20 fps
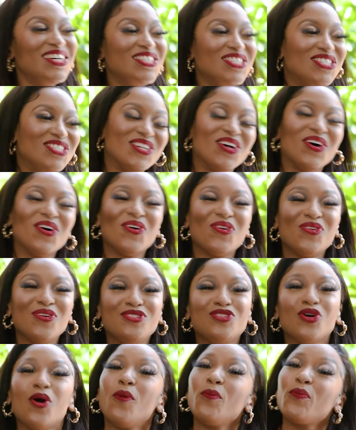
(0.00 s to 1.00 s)

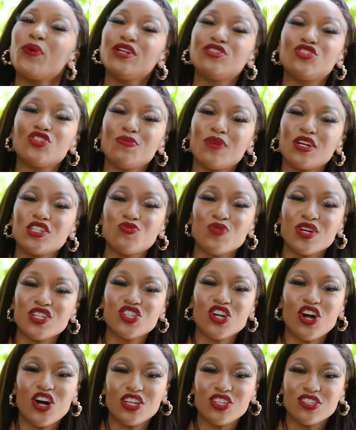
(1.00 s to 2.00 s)
so don't put too much
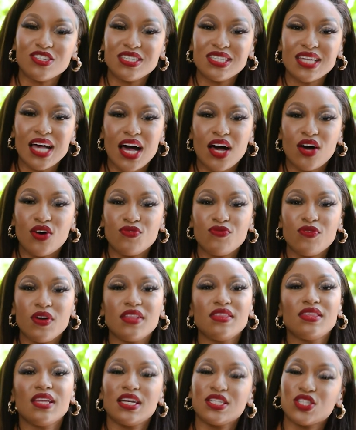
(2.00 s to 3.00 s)
pressure on yourself.
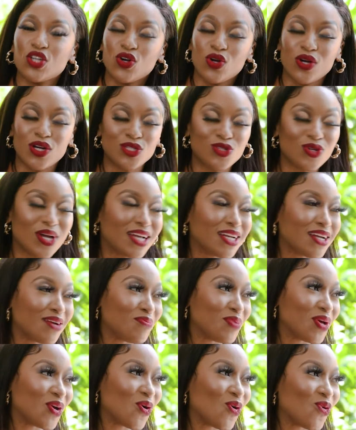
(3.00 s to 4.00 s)
Things are going to end
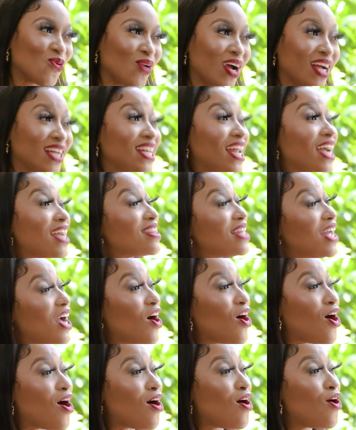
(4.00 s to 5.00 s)
up being all right, like they
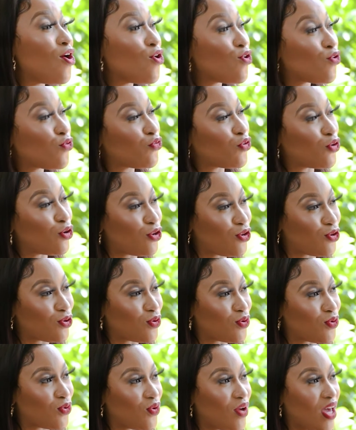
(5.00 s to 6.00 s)
are for
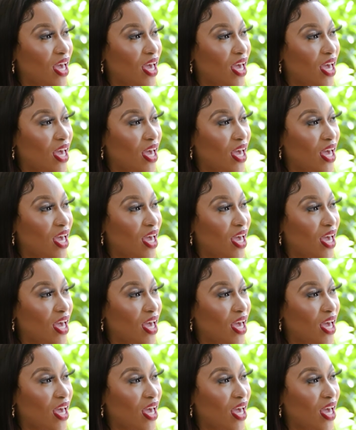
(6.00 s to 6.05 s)
you.